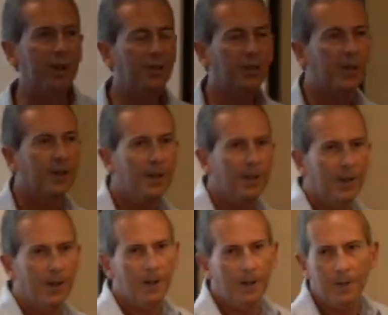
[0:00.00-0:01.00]
risk,
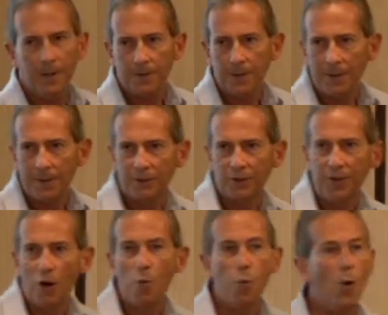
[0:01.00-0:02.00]
then there's
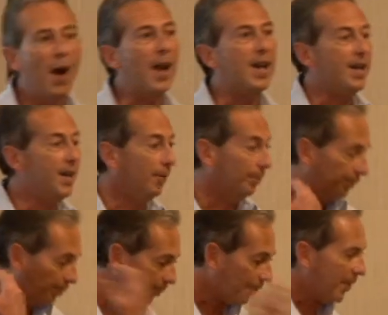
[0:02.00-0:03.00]
no way
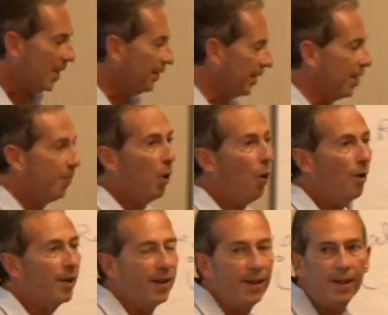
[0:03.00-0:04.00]
that a
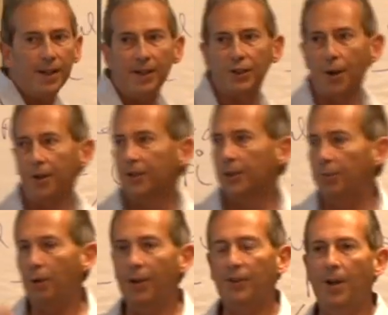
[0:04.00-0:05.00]
market is going to
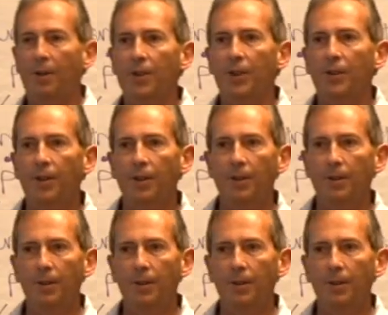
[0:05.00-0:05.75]
price that risk.